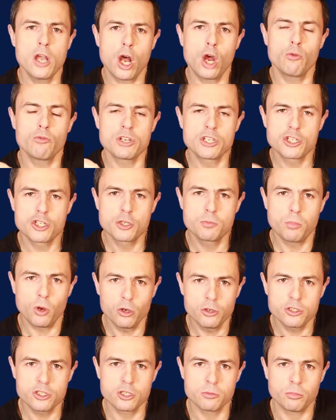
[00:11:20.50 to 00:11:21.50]
are
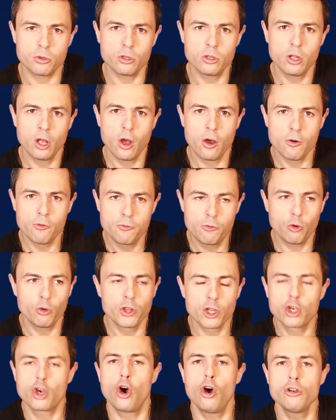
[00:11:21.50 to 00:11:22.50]
responsible for
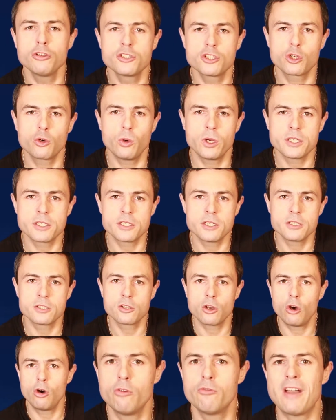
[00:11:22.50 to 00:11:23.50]
the
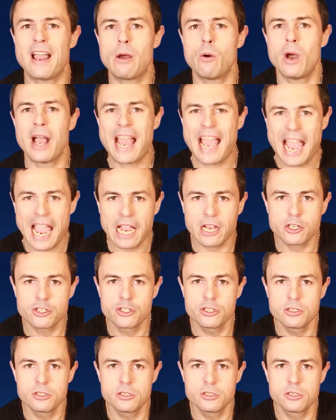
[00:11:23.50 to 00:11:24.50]
consequences of our
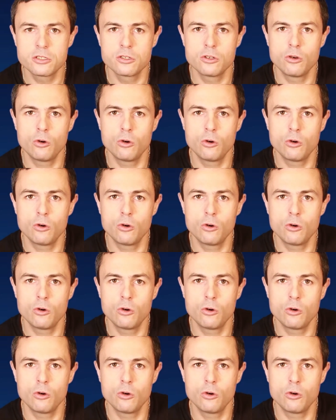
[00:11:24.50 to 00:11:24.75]
actions